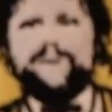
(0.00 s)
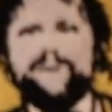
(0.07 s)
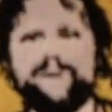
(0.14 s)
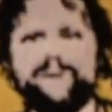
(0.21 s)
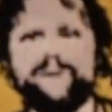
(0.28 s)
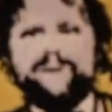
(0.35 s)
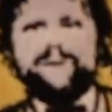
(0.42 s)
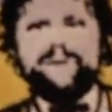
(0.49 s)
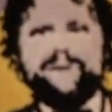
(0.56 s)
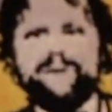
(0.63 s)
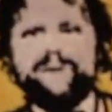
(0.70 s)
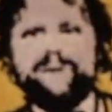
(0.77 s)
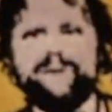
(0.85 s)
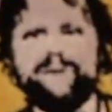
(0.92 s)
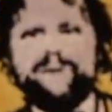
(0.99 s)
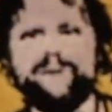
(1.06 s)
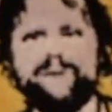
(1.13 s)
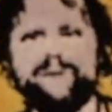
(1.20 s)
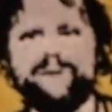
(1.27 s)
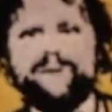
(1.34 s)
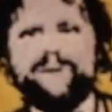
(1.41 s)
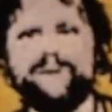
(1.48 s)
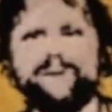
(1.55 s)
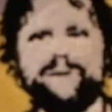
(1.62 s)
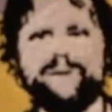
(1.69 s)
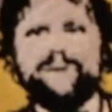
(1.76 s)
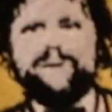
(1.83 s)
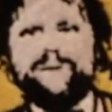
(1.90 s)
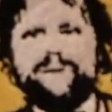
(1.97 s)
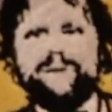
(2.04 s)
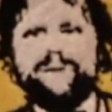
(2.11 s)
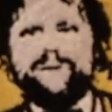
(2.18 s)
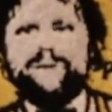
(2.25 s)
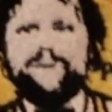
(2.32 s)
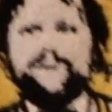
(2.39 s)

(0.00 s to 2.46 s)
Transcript: can you guys, wow, Phil.